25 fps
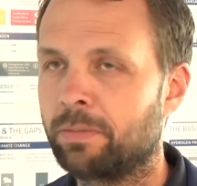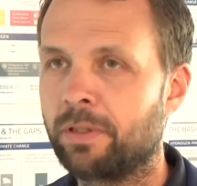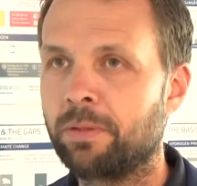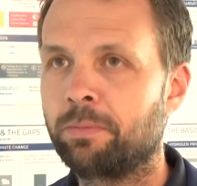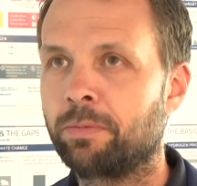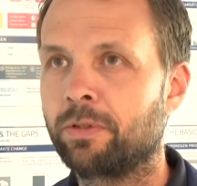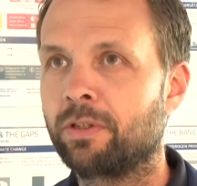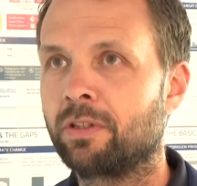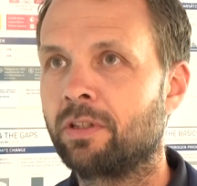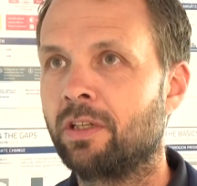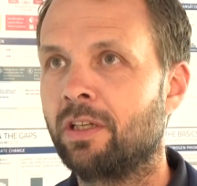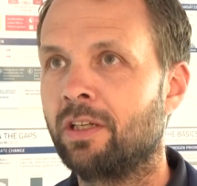
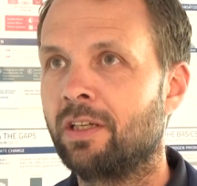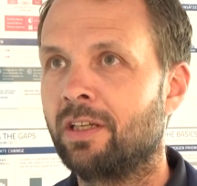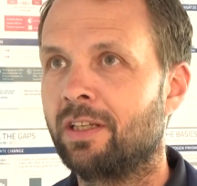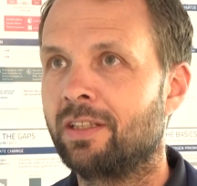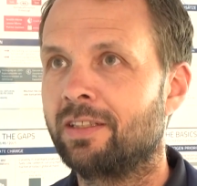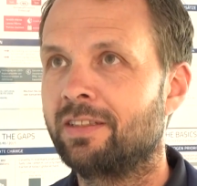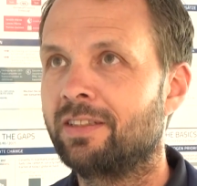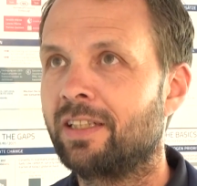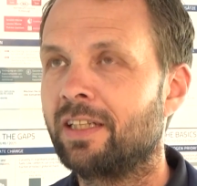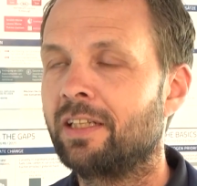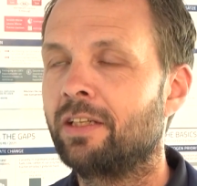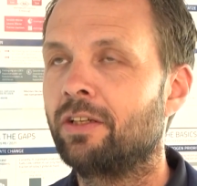People
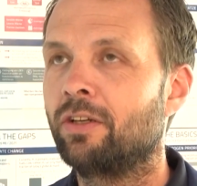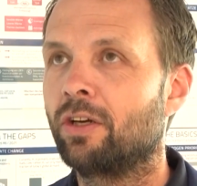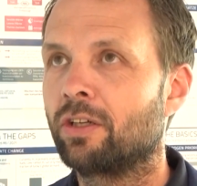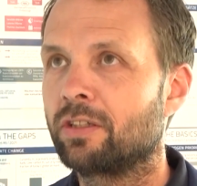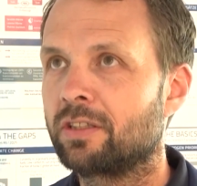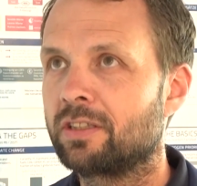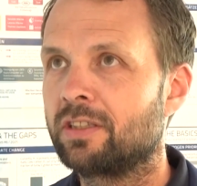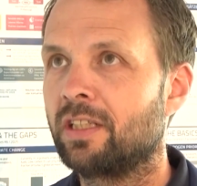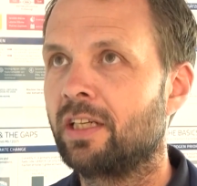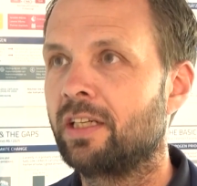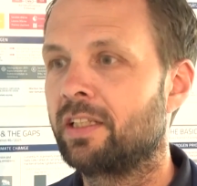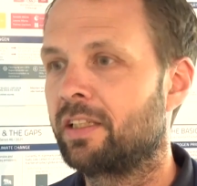did
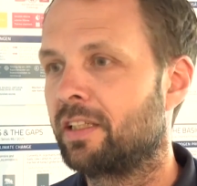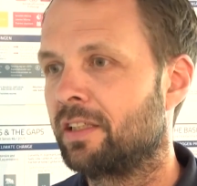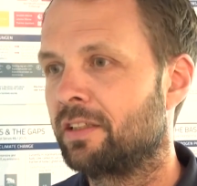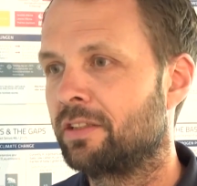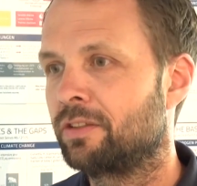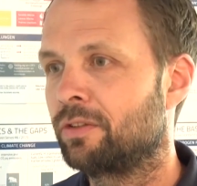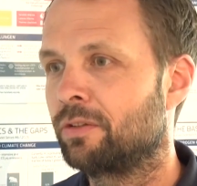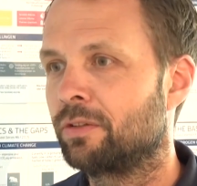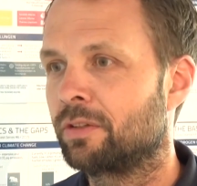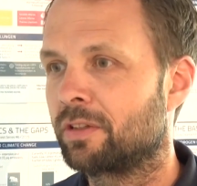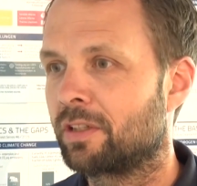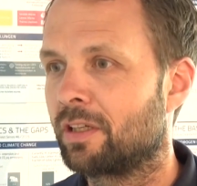not take
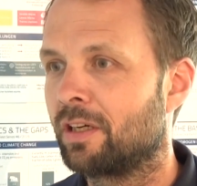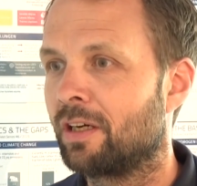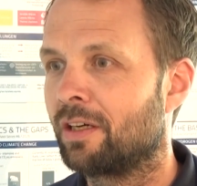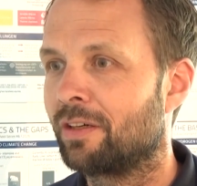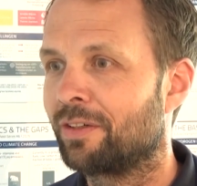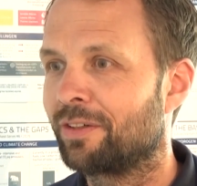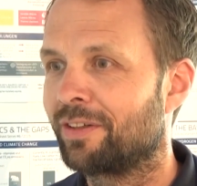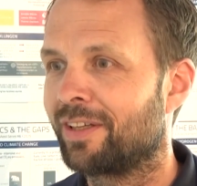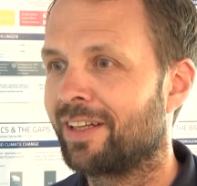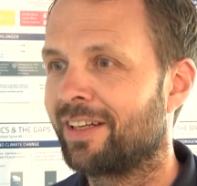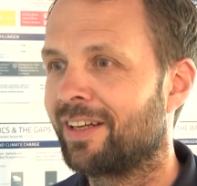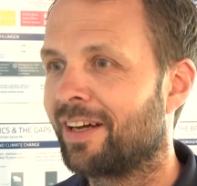into
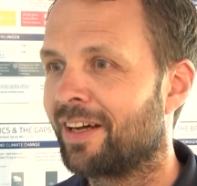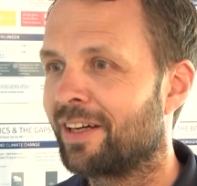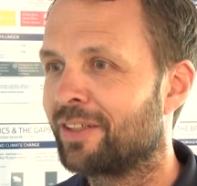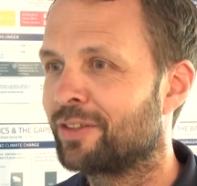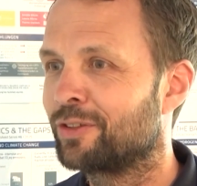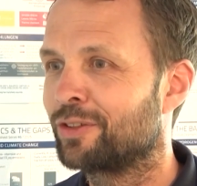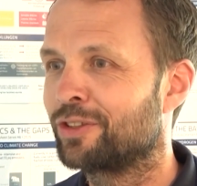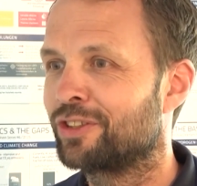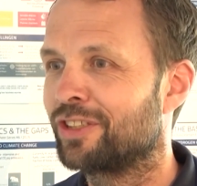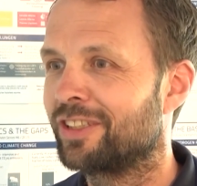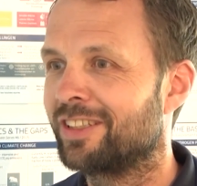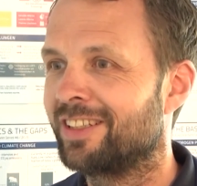account that
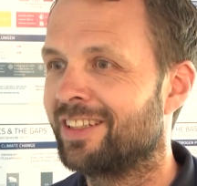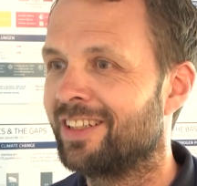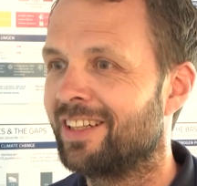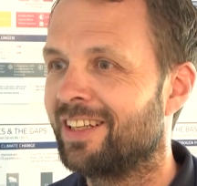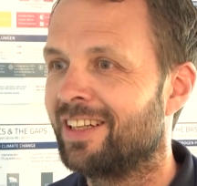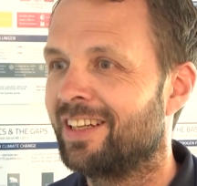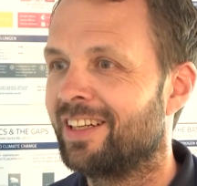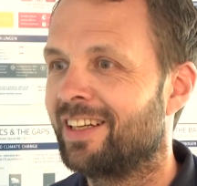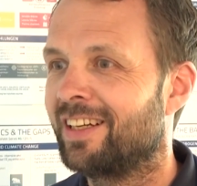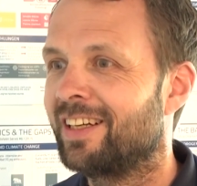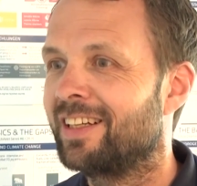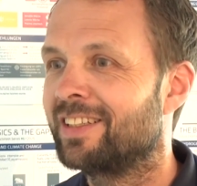hydrogen
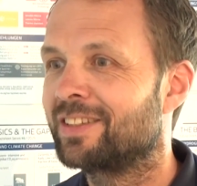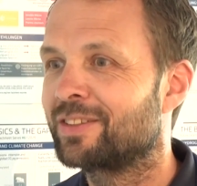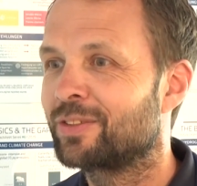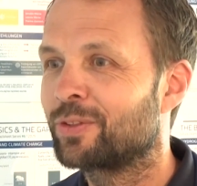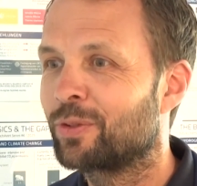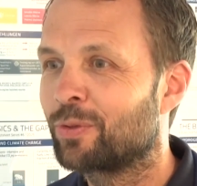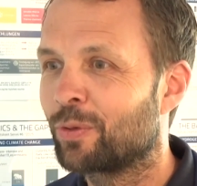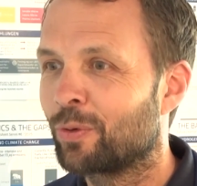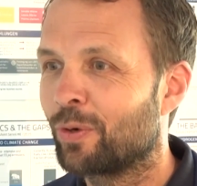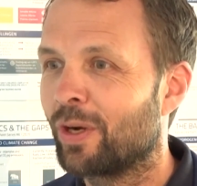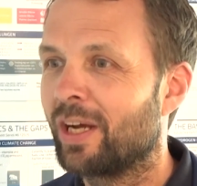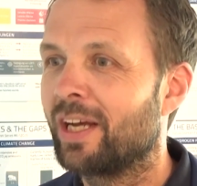is
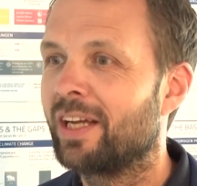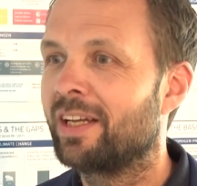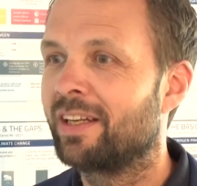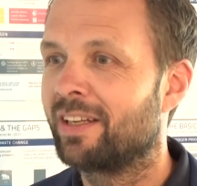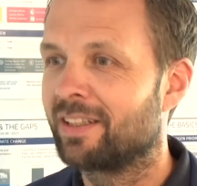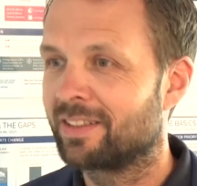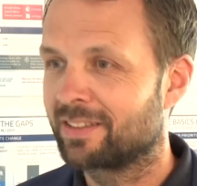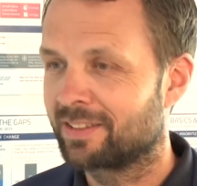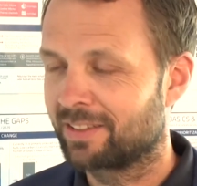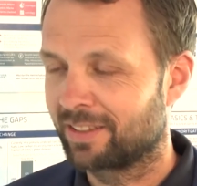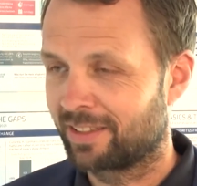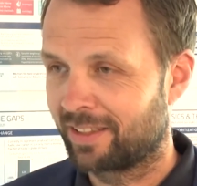great
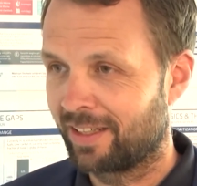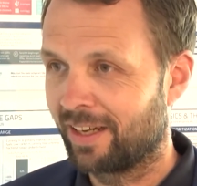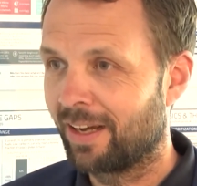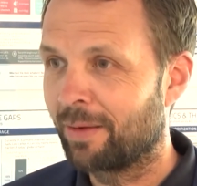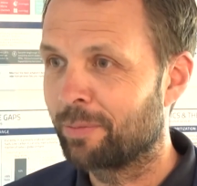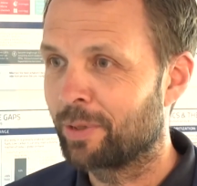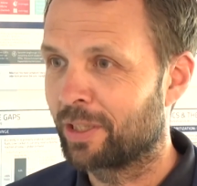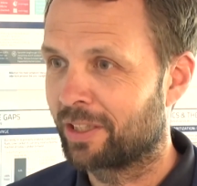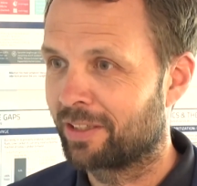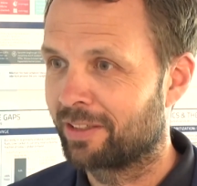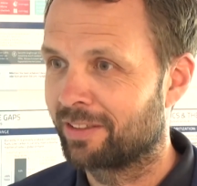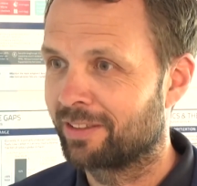as a
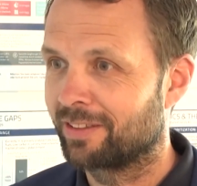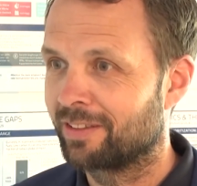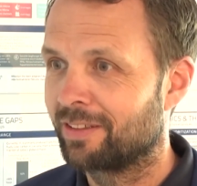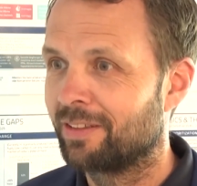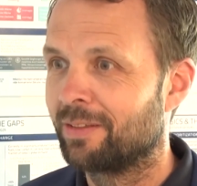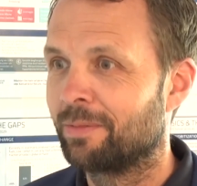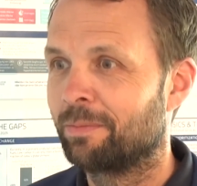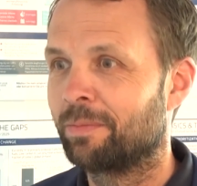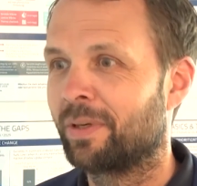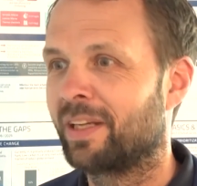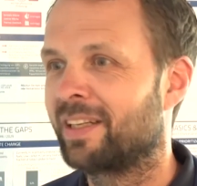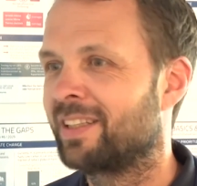chemical,
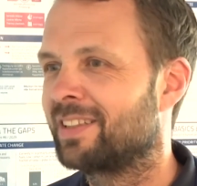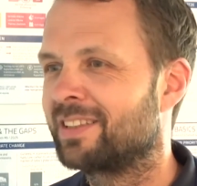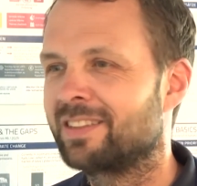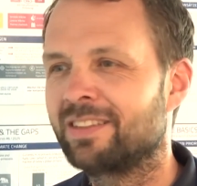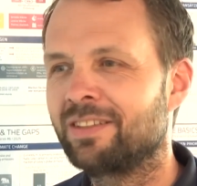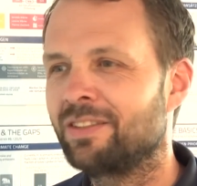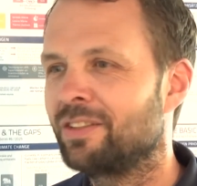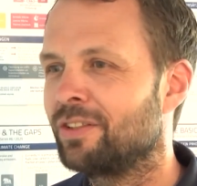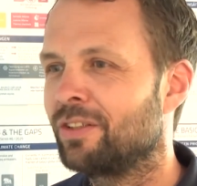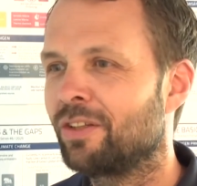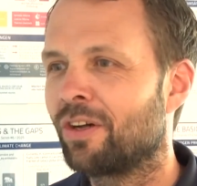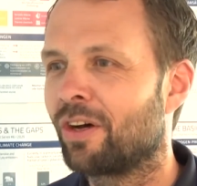but it's
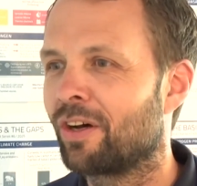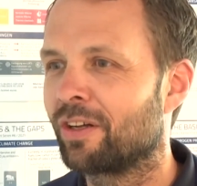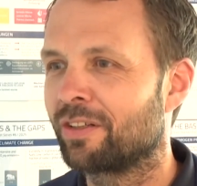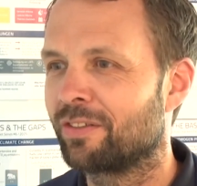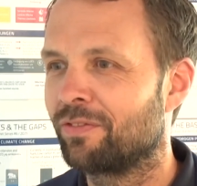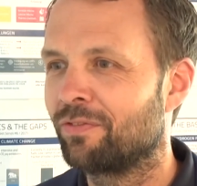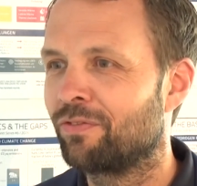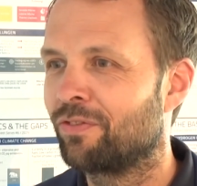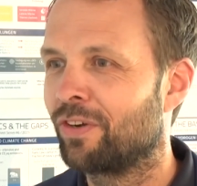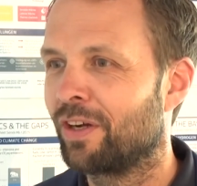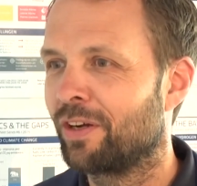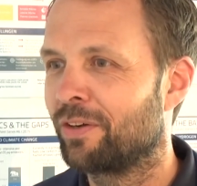
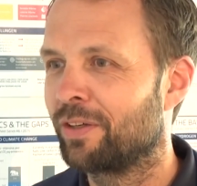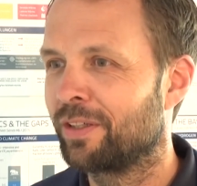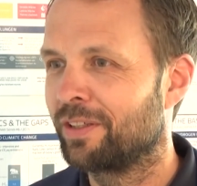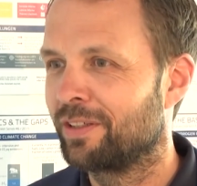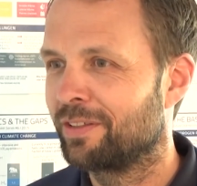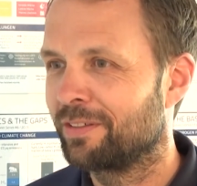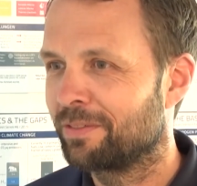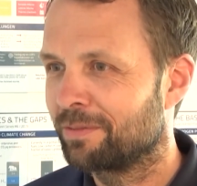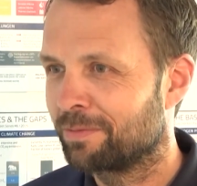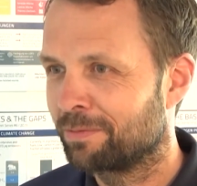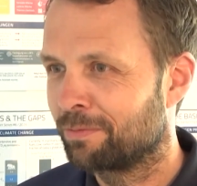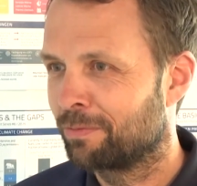not very
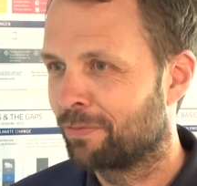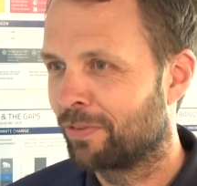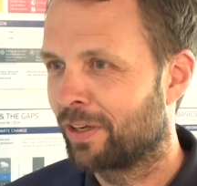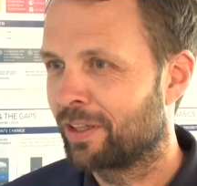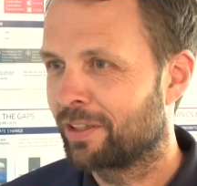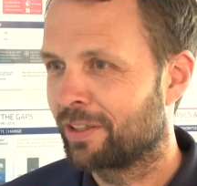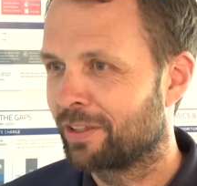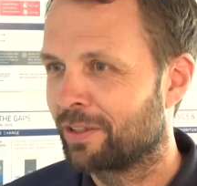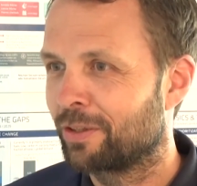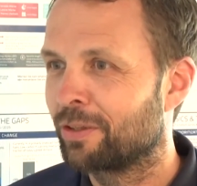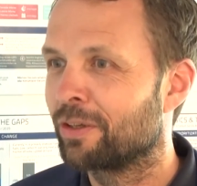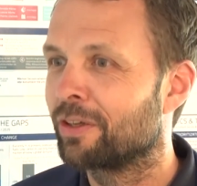
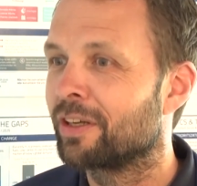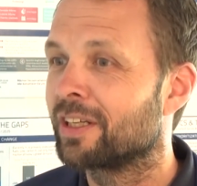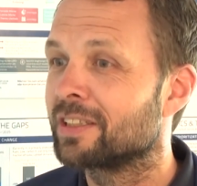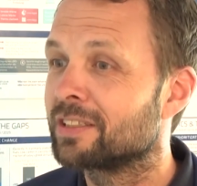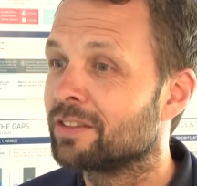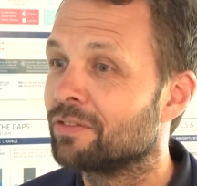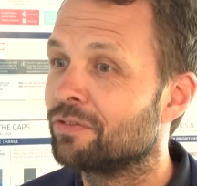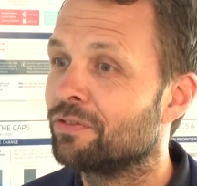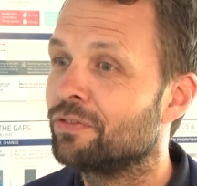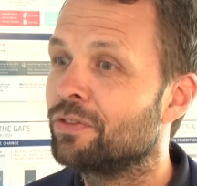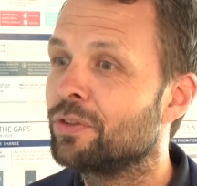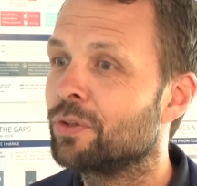good as
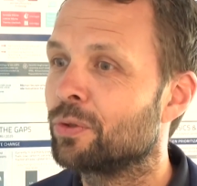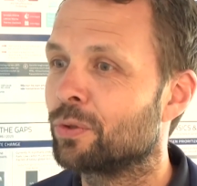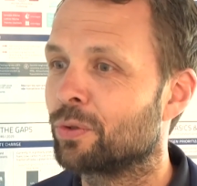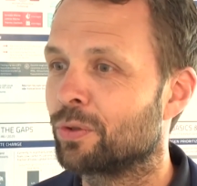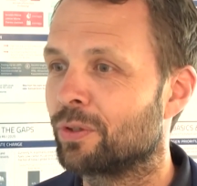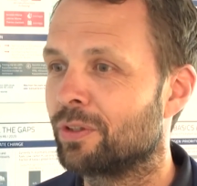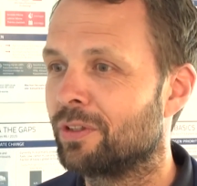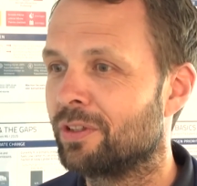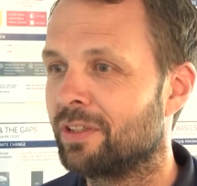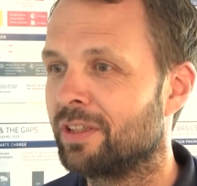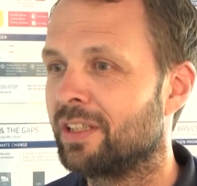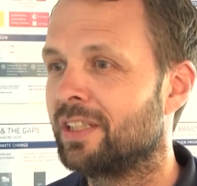a
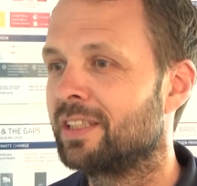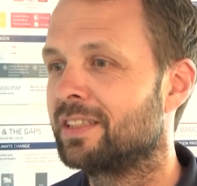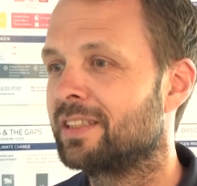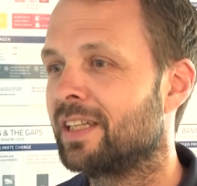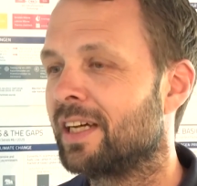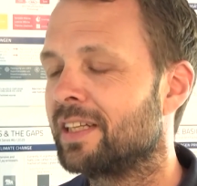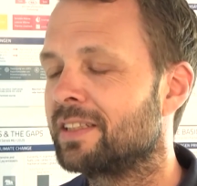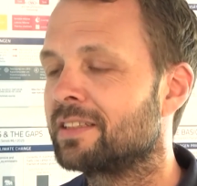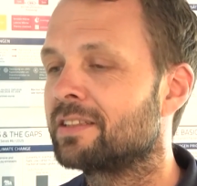fuel. It